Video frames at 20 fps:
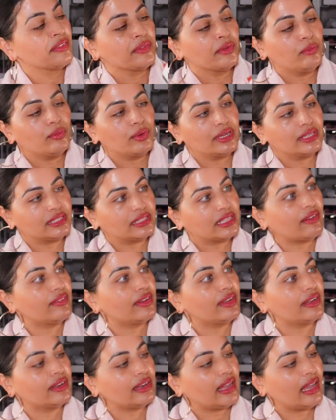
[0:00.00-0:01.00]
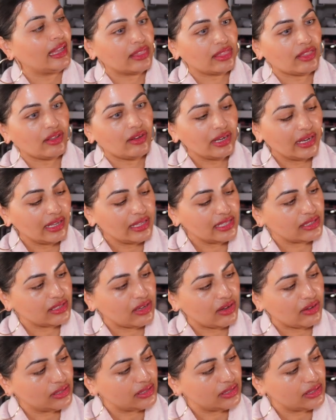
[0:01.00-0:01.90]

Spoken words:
Where is 7? I thought I saw